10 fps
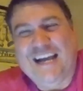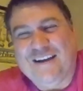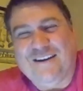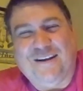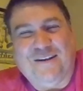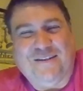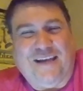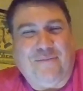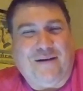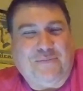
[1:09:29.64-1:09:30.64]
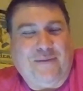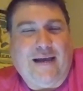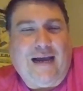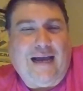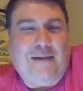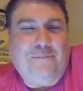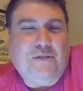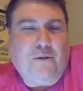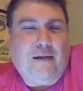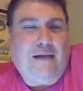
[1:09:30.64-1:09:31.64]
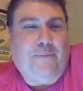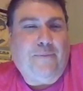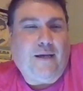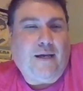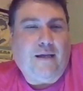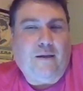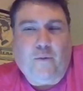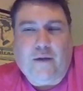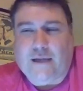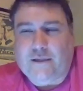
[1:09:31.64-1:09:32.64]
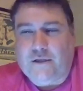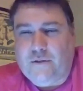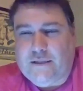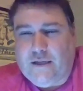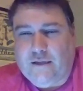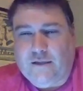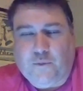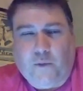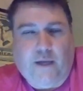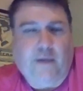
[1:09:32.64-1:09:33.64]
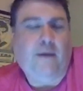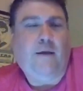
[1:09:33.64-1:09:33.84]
Okay, boss man. I am so happy we got to do this again this week.